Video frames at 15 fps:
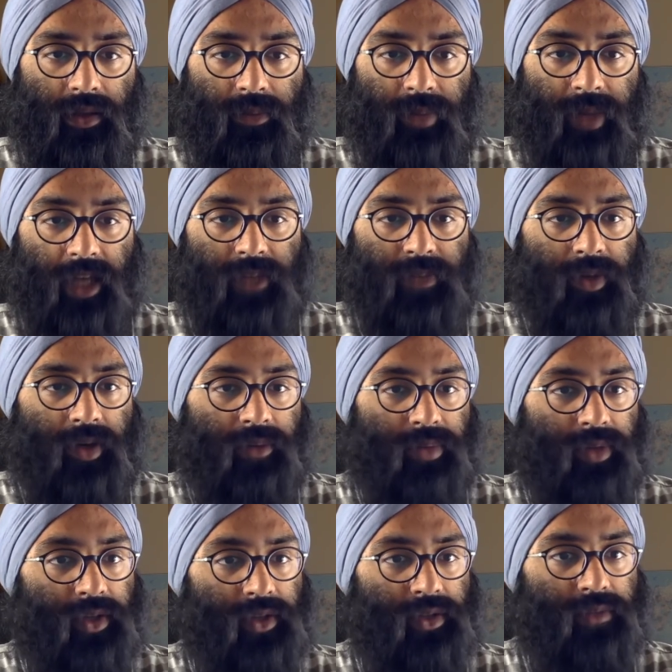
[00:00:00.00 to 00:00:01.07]
pass pawn
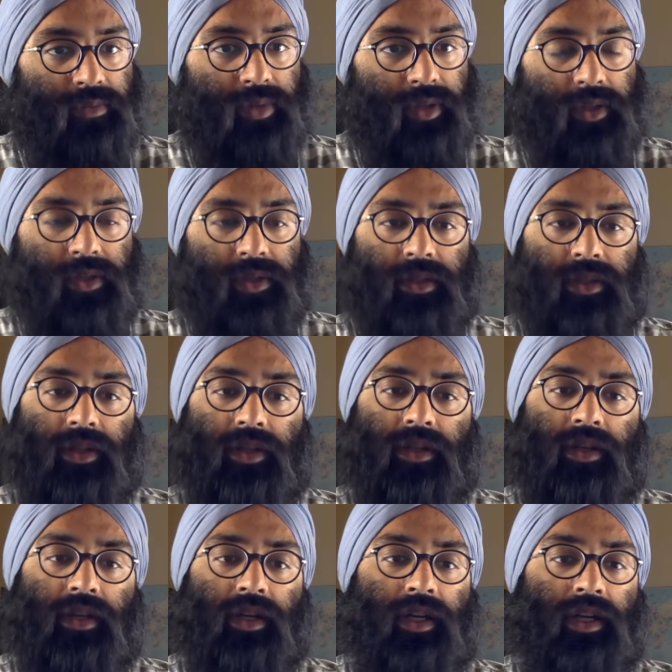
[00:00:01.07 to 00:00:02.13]
plus
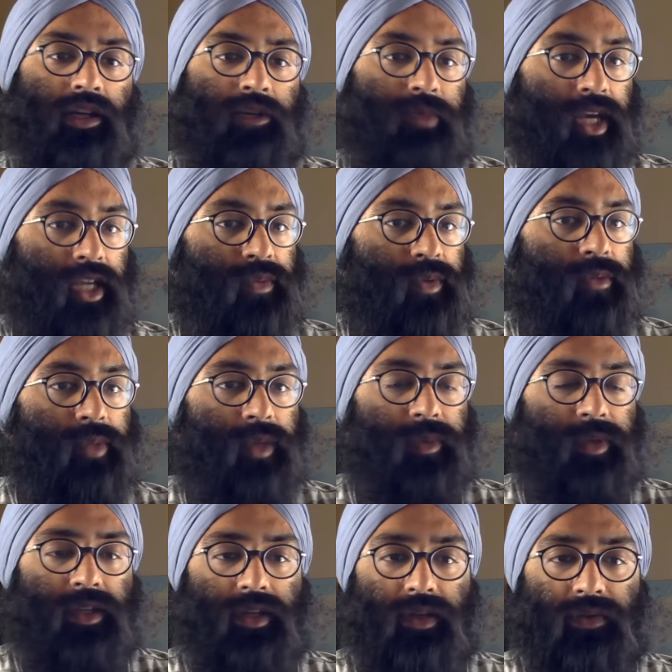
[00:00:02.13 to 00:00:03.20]
pass pawn may be
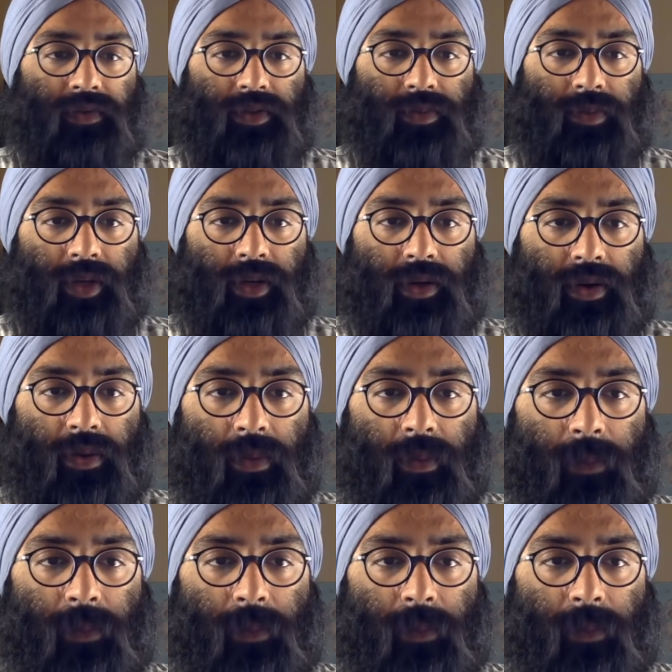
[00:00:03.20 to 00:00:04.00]
the difference maker.